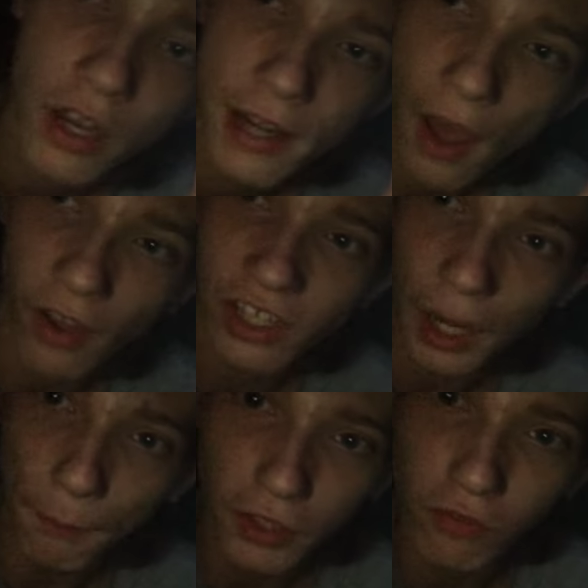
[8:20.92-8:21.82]
Now, I
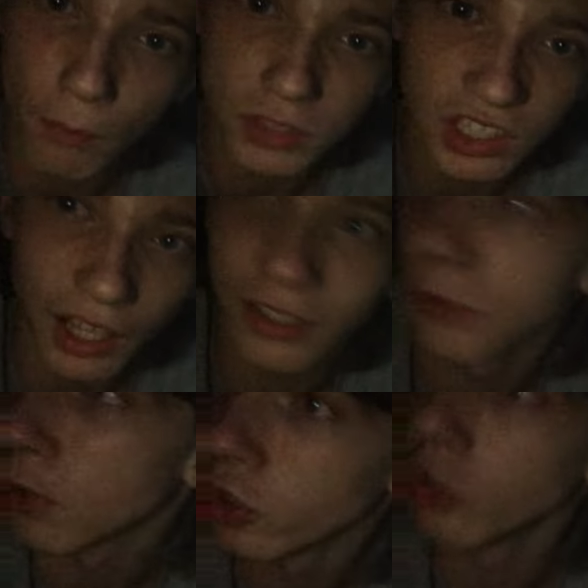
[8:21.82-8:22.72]
can't believe I'm saying
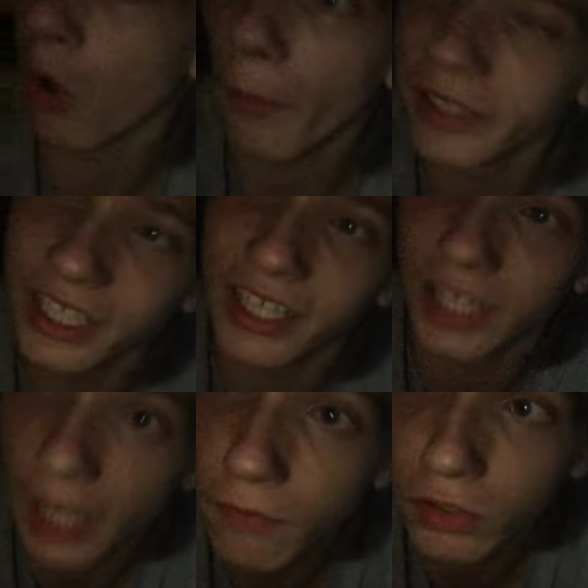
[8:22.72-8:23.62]
this because you always say
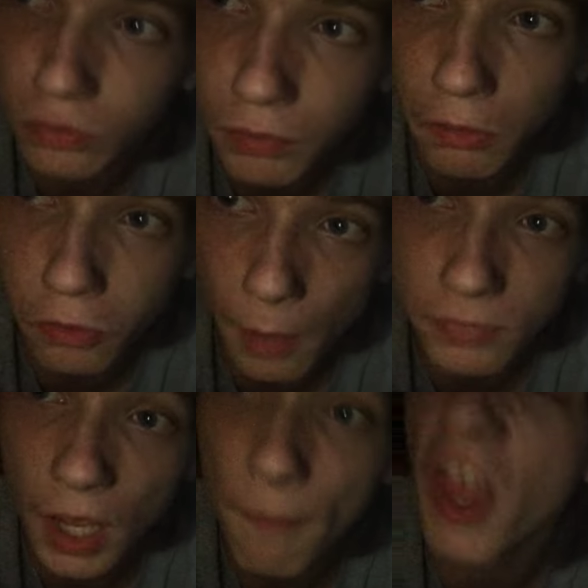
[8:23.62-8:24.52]
give this video a
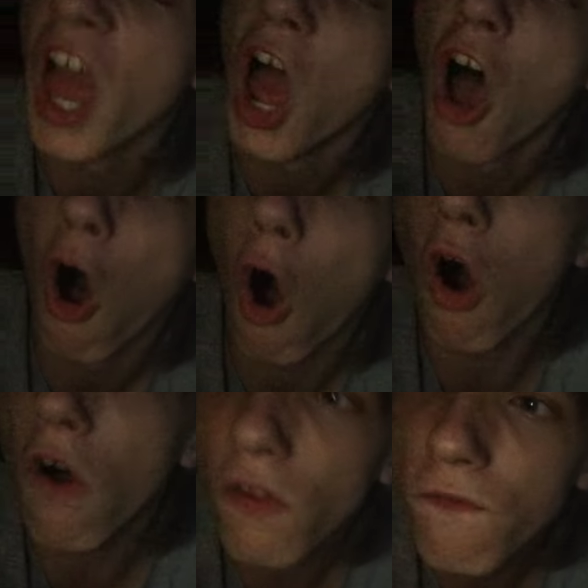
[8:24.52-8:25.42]
thumbs up.
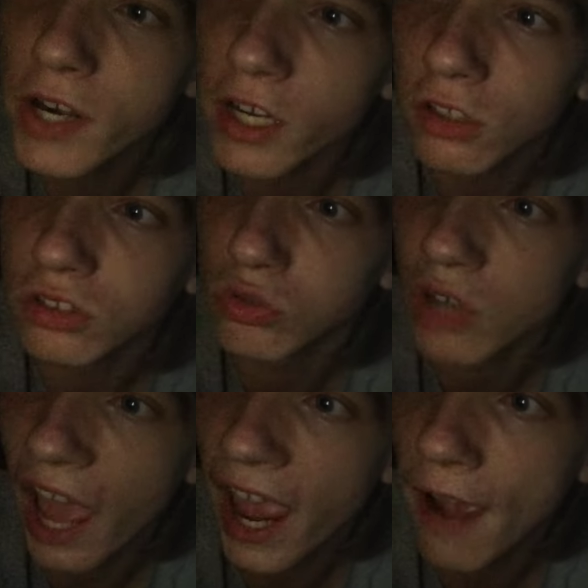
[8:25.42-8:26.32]
All the videos do
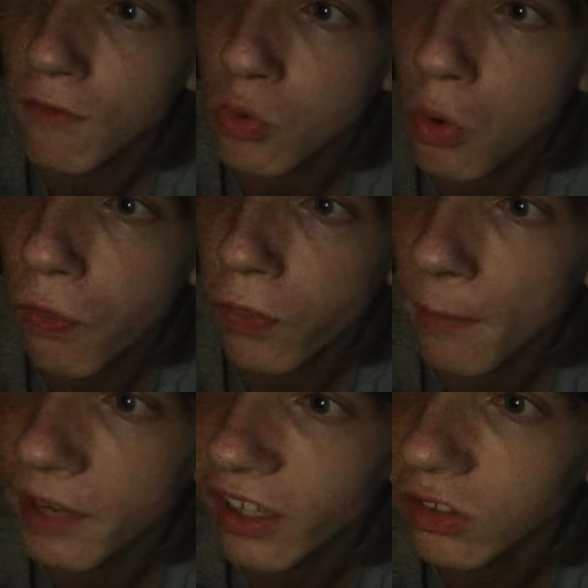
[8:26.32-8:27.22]
not have cool
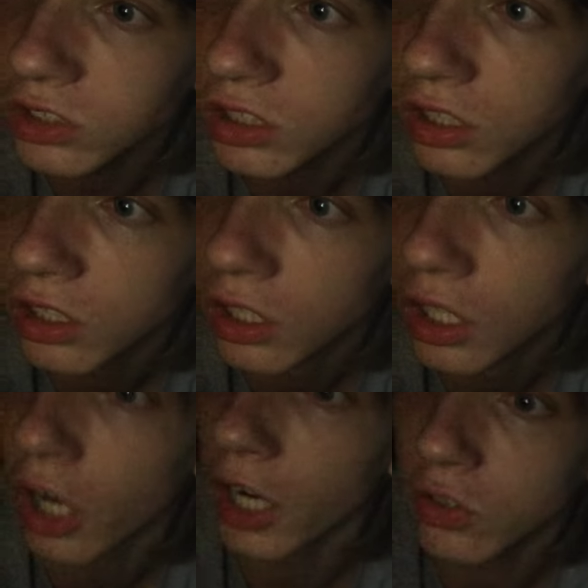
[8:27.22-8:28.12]
thumbnails
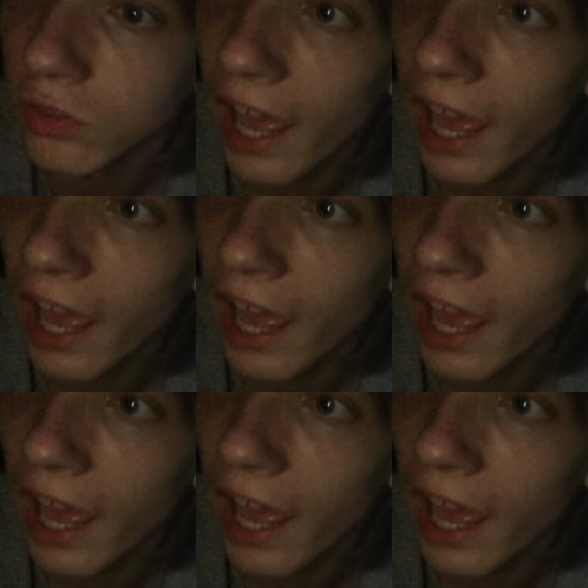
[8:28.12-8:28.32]
or do